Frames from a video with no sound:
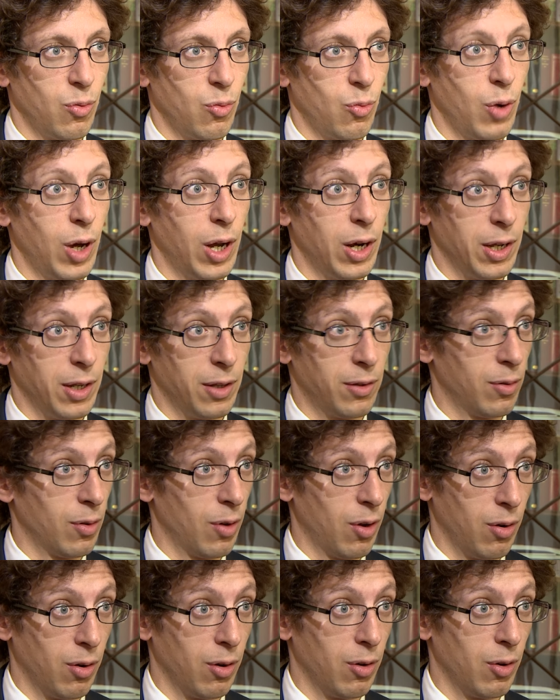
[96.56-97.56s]
Well,
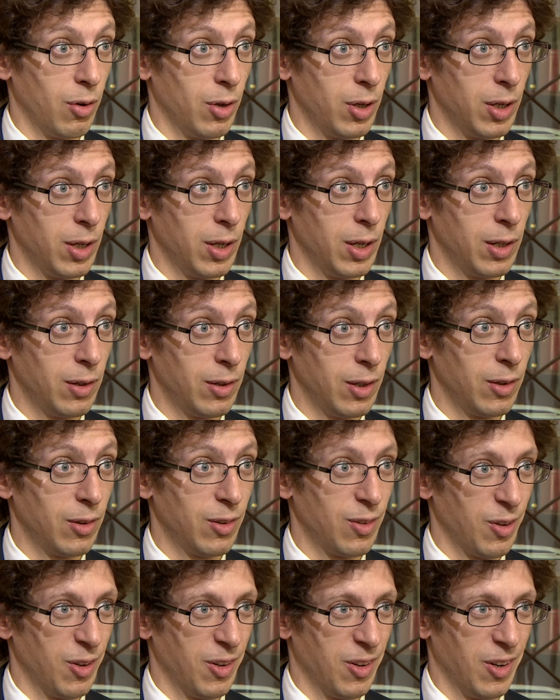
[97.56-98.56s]
it
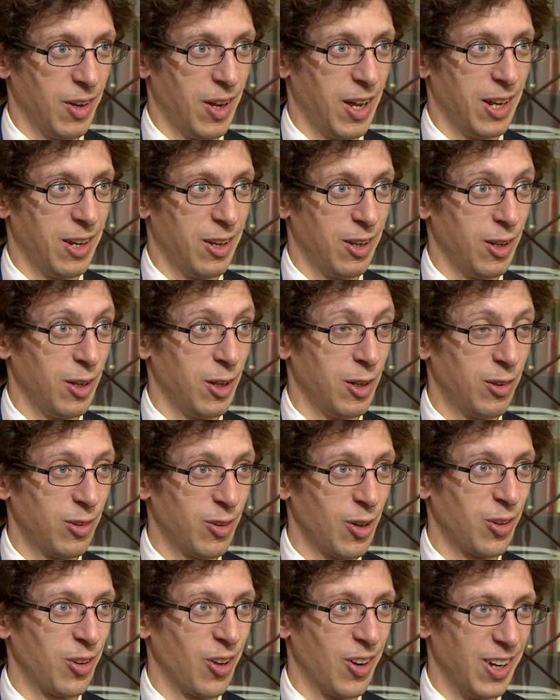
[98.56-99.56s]
is, and it's
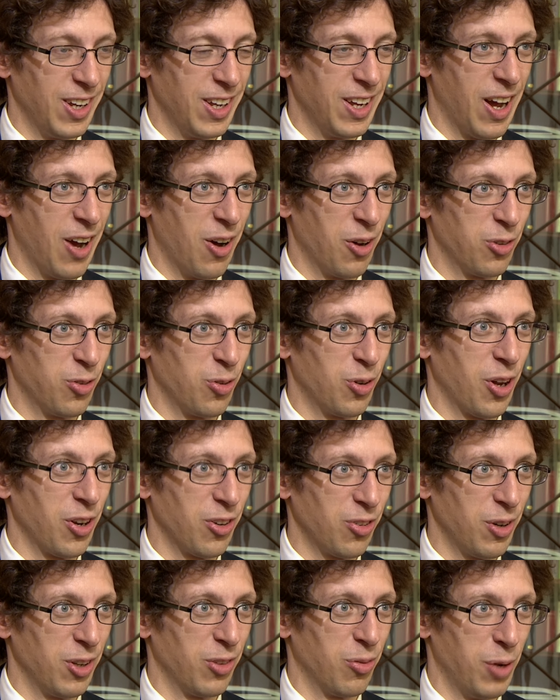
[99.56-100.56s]
not only our 2
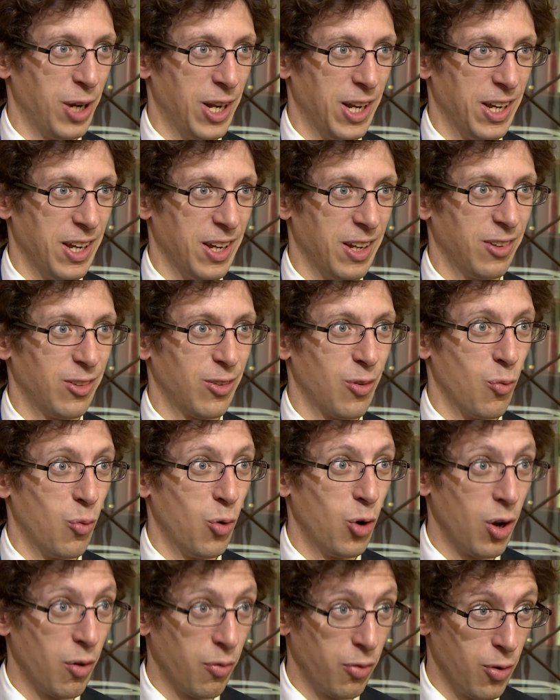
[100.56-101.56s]
countries really, it's the
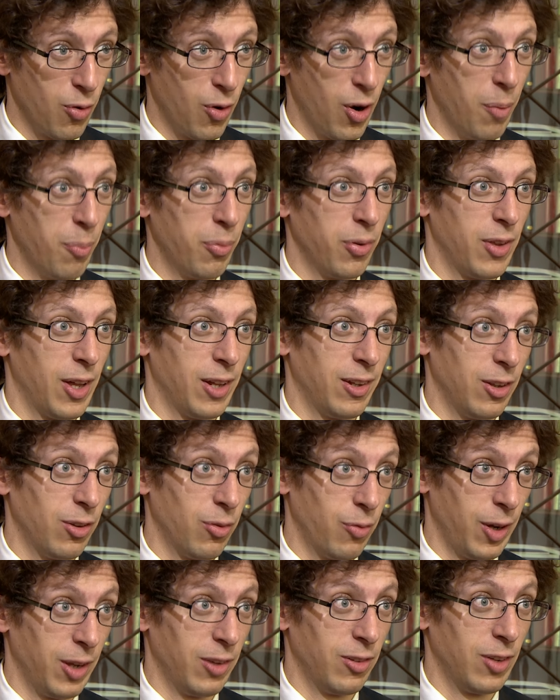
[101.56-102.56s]
whole of Europe that is
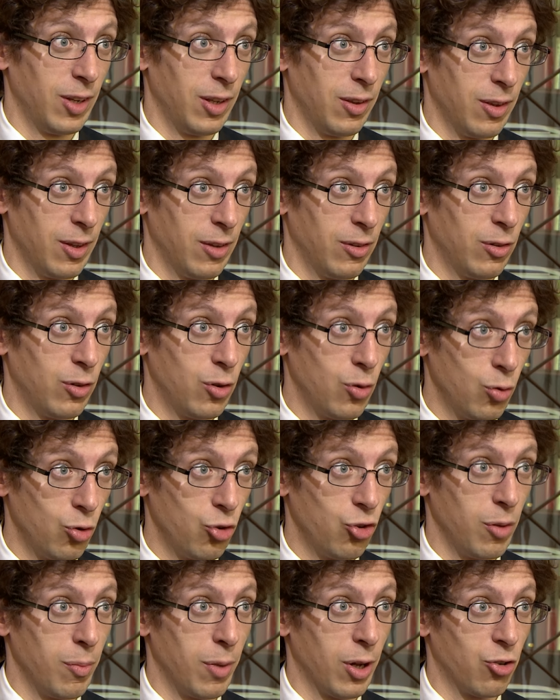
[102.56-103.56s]
facing this
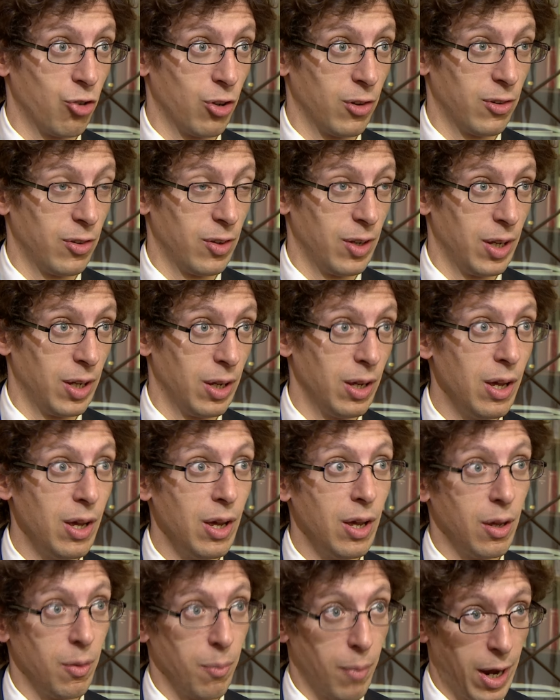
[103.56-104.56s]
huge emergency
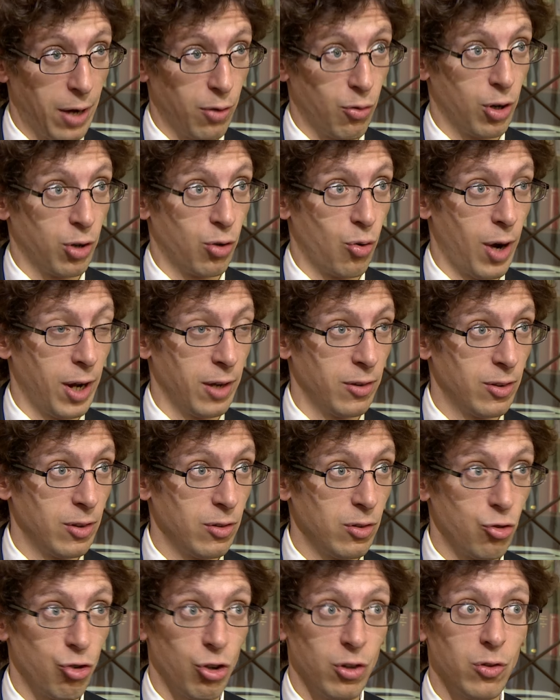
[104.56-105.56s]
migrant
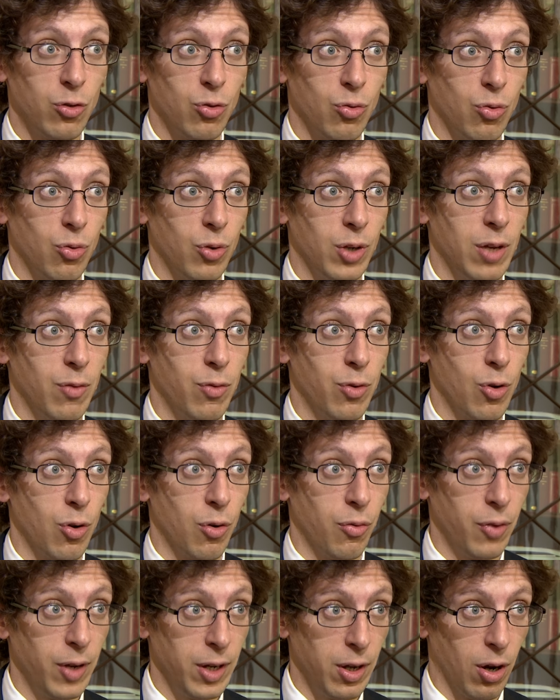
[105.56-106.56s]
crisis. Just to give you a
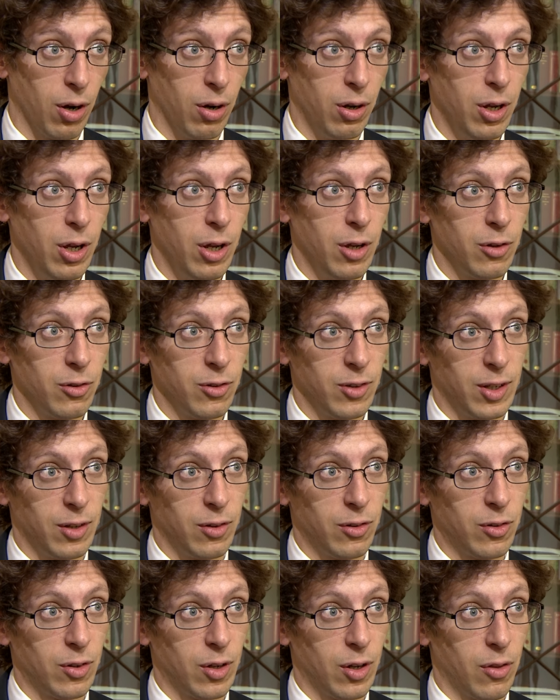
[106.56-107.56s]
figure,
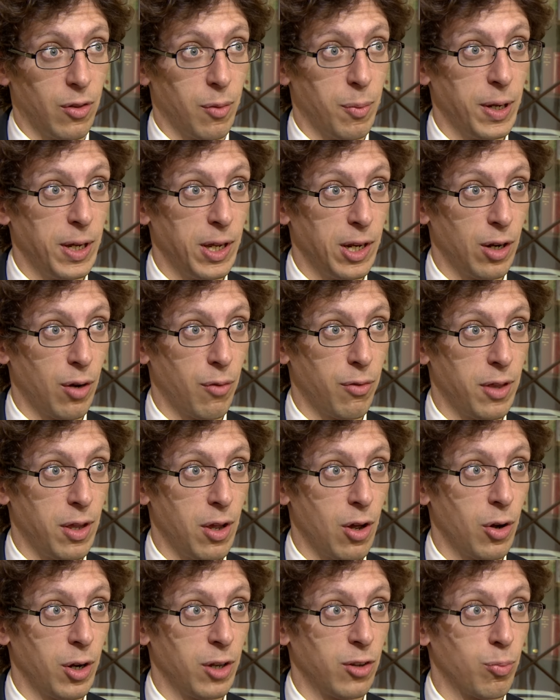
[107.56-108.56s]
since the beginning of the
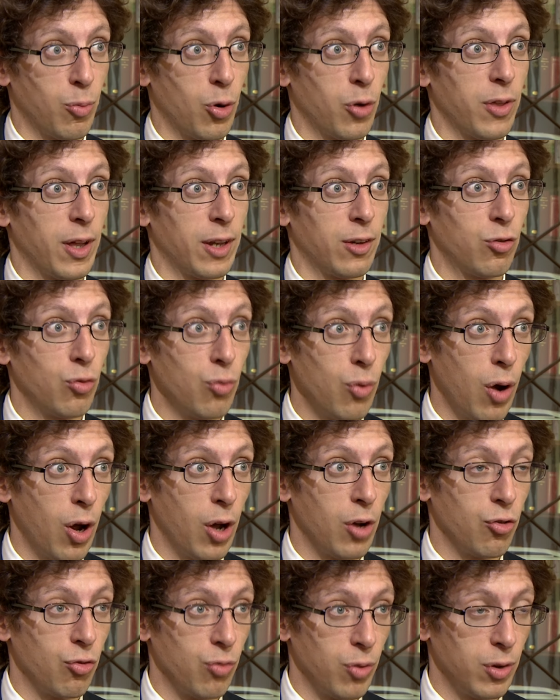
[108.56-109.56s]
year, it's more than
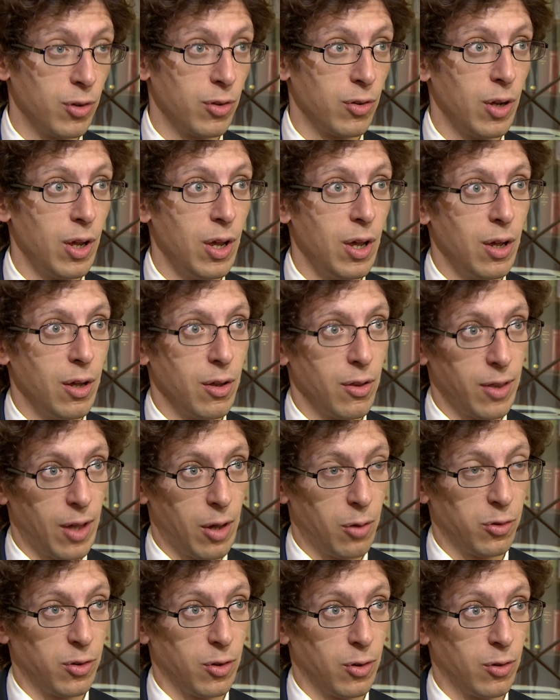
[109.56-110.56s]

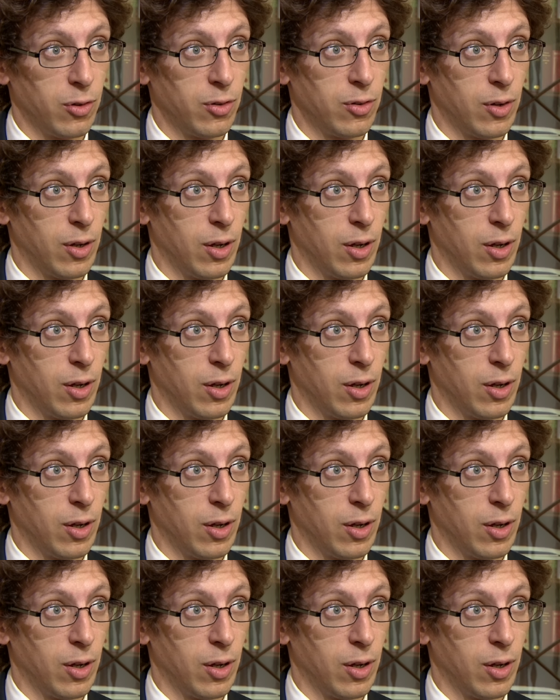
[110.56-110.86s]
200,000